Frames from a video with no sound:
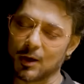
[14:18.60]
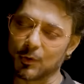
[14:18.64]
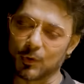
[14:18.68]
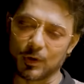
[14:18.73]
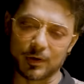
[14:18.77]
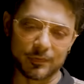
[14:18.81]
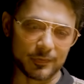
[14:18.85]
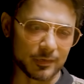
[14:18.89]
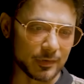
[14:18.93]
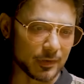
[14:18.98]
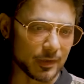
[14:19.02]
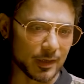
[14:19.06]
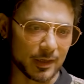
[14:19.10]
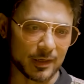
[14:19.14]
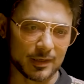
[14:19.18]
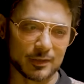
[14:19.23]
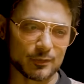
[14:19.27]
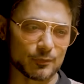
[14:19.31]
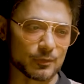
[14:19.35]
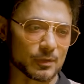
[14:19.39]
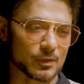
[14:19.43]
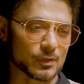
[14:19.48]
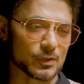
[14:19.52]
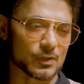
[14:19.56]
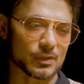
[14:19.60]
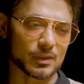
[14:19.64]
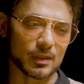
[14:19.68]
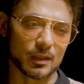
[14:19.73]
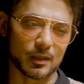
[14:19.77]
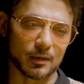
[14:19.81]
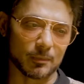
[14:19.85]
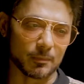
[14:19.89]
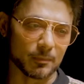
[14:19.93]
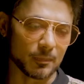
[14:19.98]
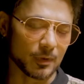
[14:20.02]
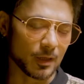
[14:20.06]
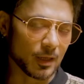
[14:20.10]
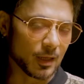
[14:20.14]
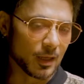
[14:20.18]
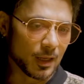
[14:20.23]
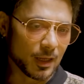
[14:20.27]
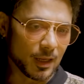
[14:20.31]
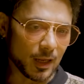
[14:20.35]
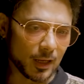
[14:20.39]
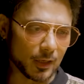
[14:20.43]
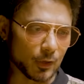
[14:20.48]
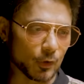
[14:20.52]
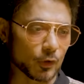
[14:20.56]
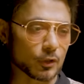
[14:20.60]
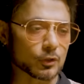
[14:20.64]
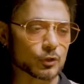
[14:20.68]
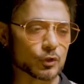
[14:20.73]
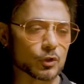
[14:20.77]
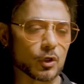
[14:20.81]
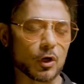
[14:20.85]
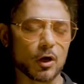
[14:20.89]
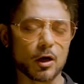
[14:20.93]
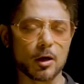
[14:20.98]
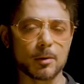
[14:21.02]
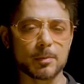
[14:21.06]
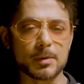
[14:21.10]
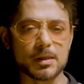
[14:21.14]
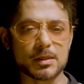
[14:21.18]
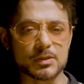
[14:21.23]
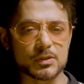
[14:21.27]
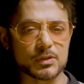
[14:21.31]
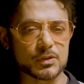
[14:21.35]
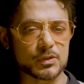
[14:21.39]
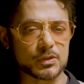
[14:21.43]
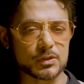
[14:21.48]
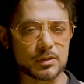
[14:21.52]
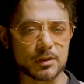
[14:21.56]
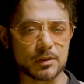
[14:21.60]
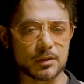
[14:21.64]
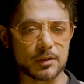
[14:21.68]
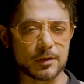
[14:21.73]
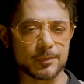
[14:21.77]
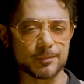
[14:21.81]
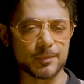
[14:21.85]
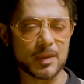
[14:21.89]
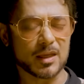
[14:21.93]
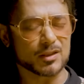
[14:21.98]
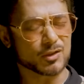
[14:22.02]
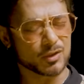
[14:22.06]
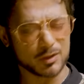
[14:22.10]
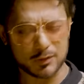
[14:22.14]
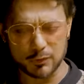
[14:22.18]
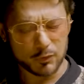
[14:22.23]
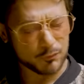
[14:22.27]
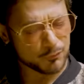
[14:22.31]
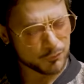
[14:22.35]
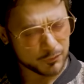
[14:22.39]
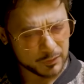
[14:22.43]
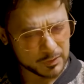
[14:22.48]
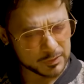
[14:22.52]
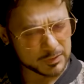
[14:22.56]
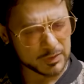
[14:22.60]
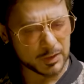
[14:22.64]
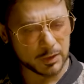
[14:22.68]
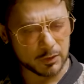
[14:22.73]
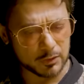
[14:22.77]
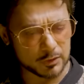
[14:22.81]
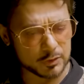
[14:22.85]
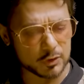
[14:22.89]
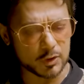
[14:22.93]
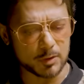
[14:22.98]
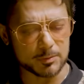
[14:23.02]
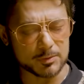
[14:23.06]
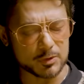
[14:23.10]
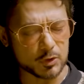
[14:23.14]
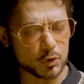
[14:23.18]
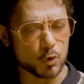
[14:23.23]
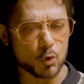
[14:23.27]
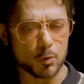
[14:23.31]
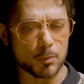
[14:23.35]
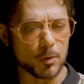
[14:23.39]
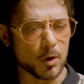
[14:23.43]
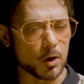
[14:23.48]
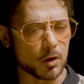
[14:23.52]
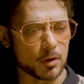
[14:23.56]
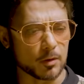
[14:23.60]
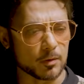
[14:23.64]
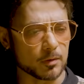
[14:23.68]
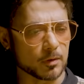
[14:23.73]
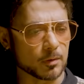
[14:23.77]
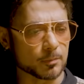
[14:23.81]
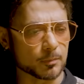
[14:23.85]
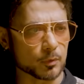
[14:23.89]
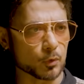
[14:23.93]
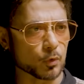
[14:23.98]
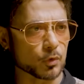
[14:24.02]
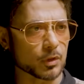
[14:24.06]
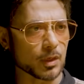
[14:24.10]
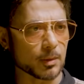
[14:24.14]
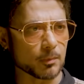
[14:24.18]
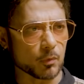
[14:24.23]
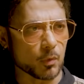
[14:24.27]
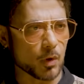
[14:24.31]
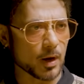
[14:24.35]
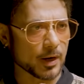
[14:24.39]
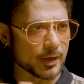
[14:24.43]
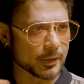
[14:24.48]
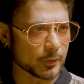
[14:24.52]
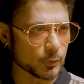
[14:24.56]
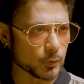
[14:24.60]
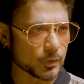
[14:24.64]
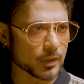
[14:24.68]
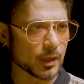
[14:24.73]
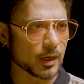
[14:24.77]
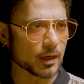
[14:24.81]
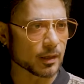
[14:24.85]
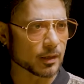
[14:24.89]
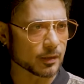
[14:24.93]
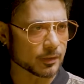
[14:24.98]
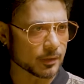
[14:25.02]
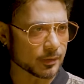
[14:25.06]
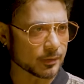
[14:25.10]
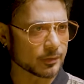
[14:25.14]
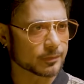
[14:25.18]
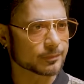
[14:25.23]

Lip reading: however I convinced them I got a job as actually though first I got a job as a COBOL programmer Y2K aa raha